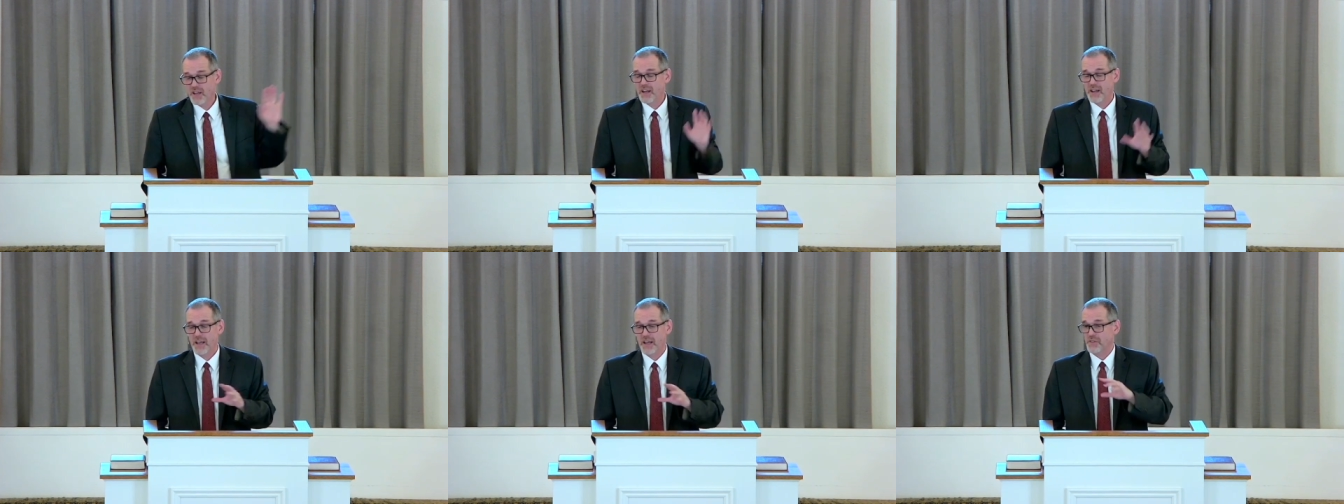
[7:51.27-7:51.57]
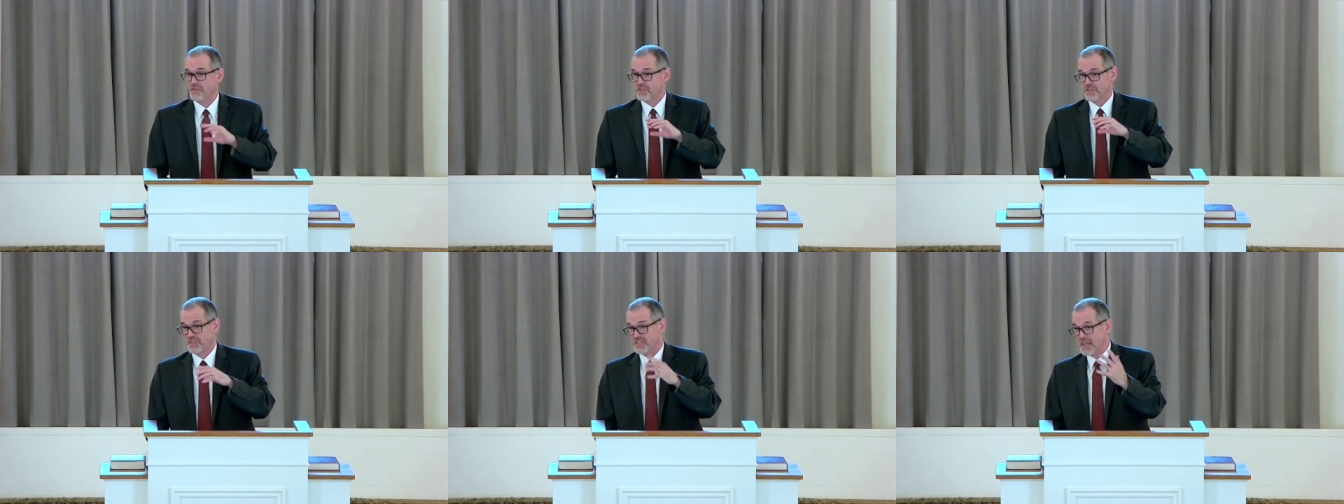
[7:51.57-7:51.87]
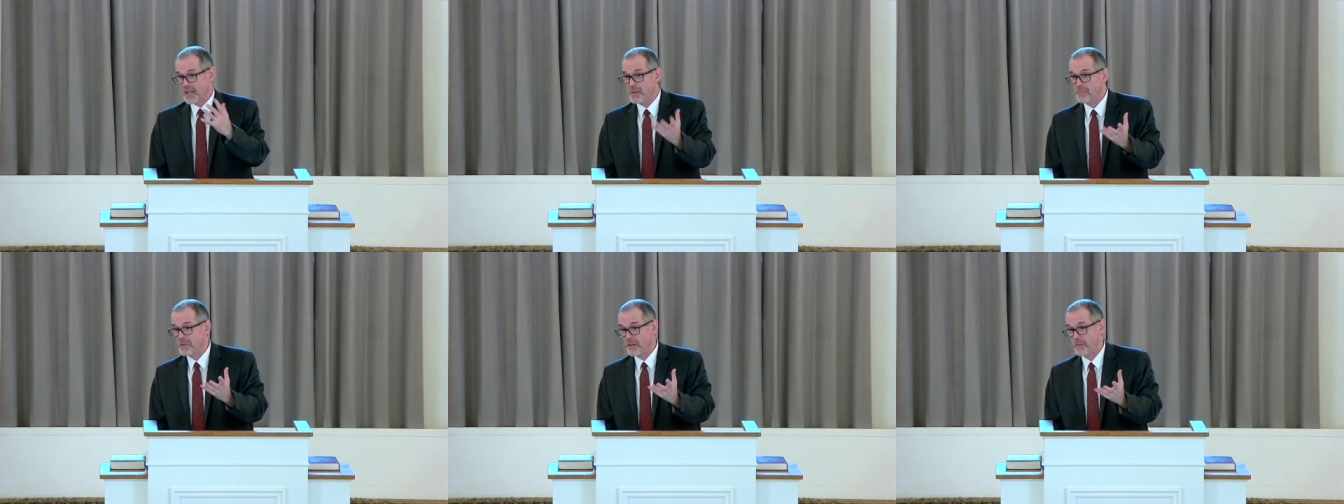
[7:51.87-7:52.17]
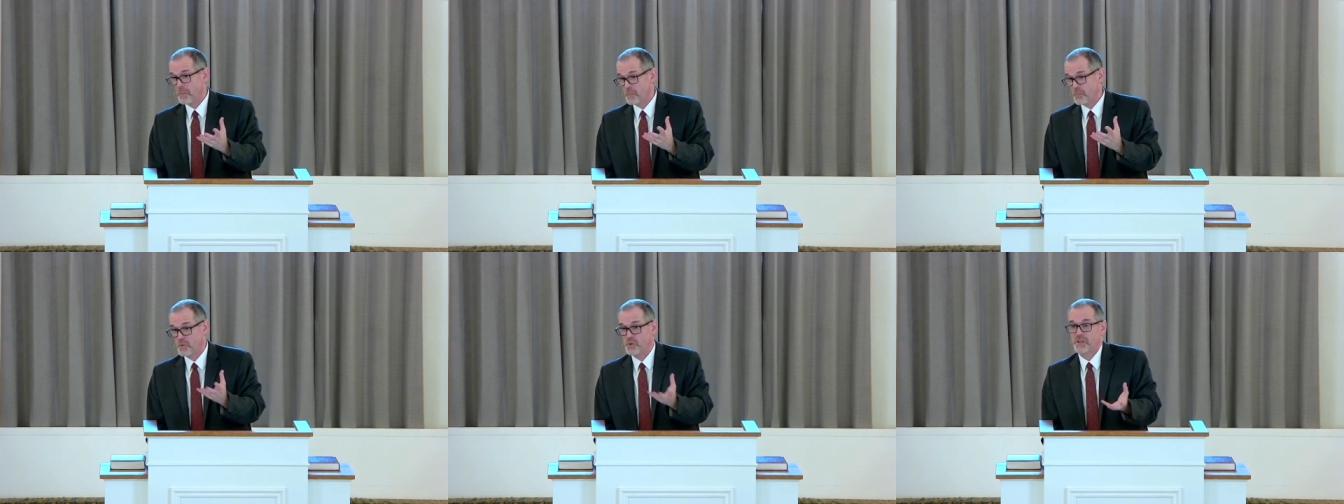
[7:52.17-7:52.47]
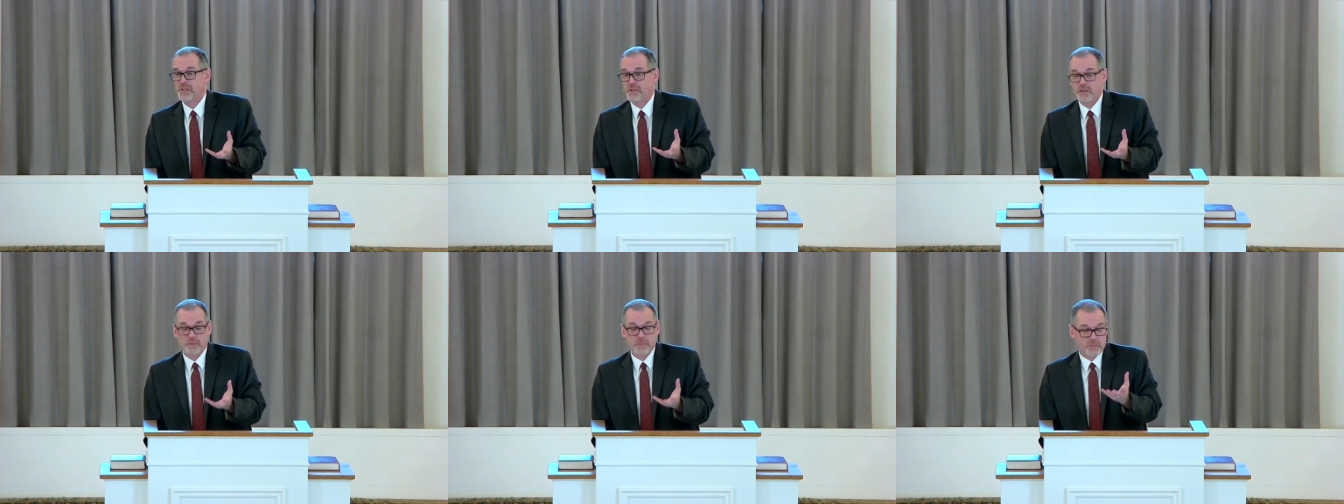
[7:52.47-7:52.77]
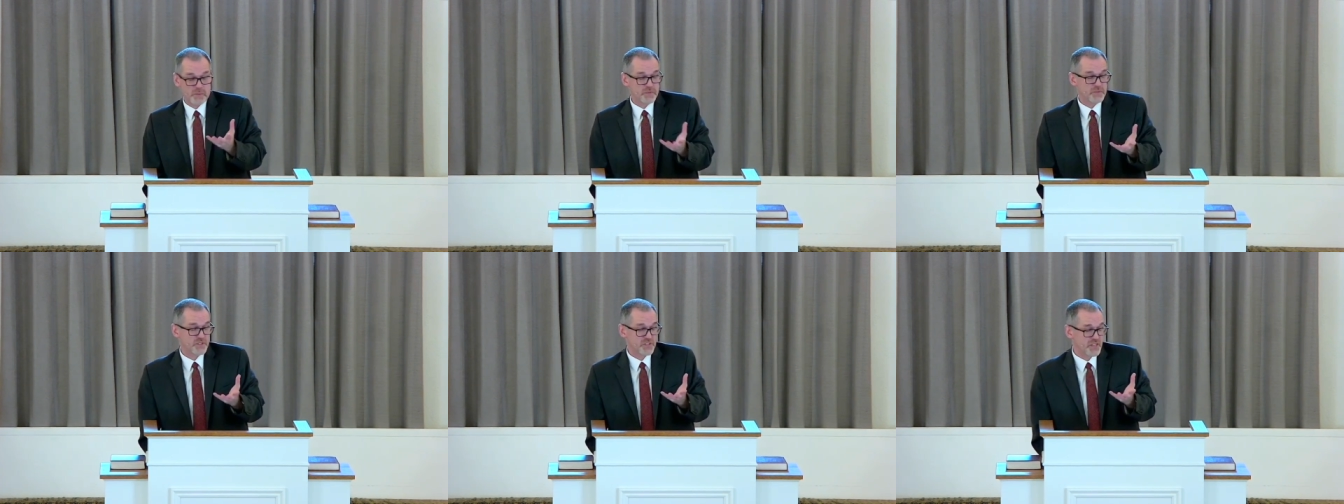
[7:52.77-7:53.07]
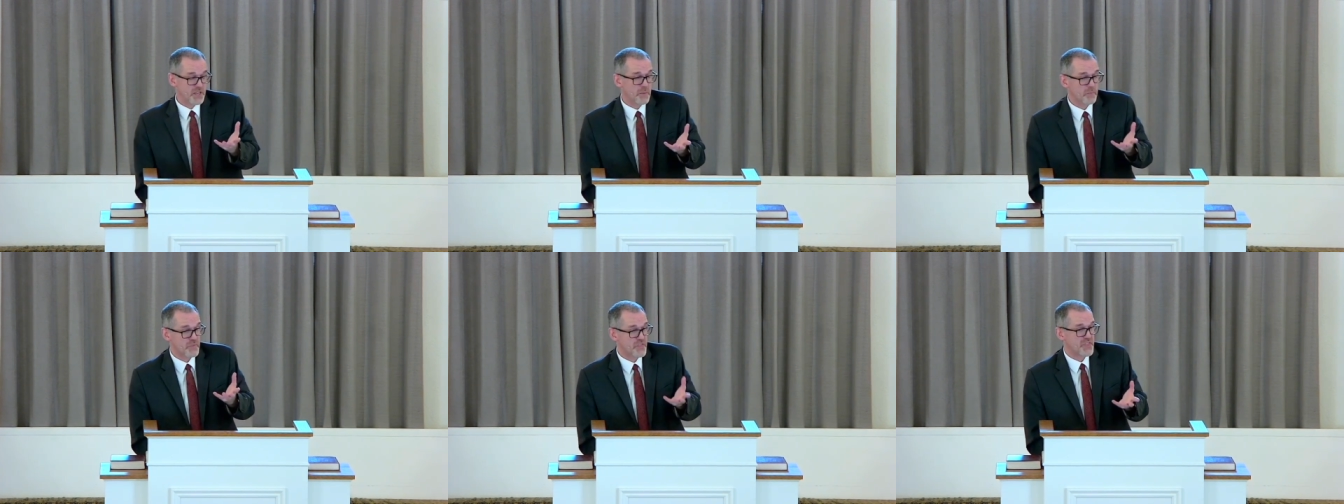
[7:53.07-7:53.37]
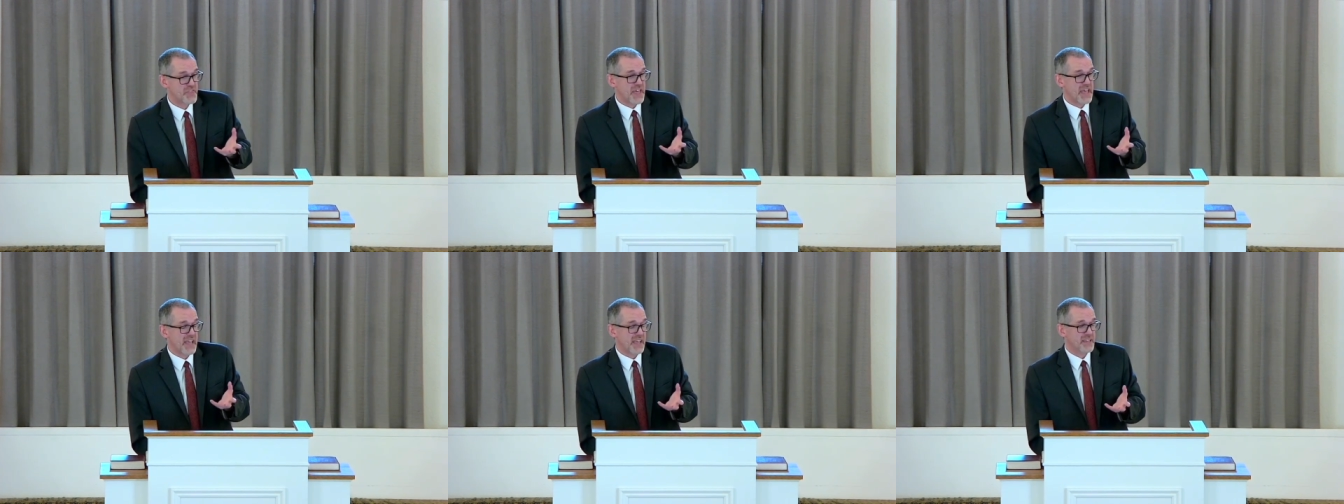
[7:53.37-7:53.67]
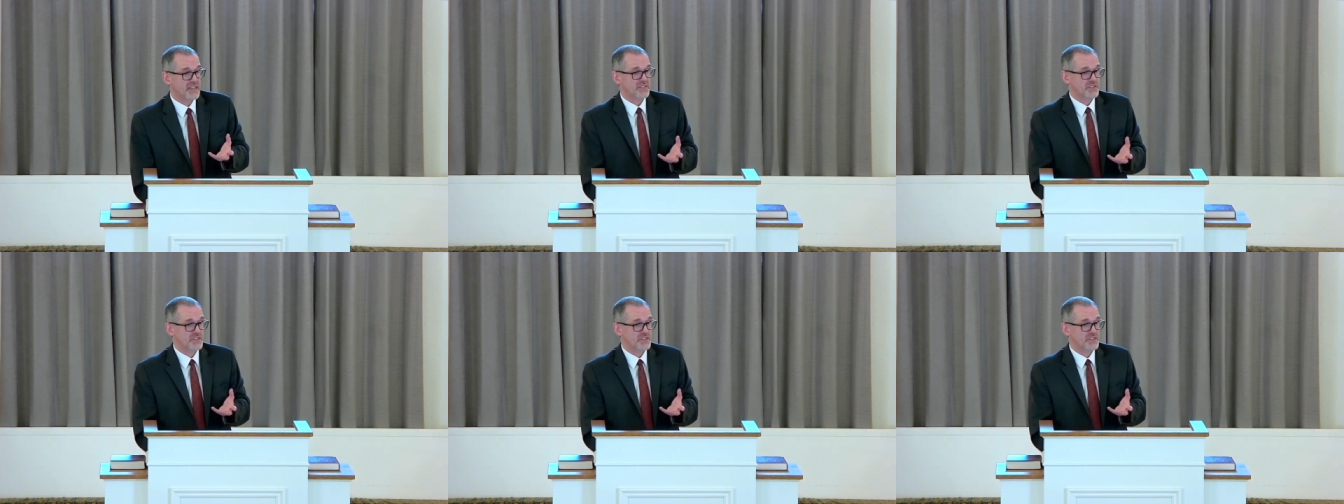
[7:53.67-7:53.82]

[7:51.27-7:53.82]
Now, some, some think,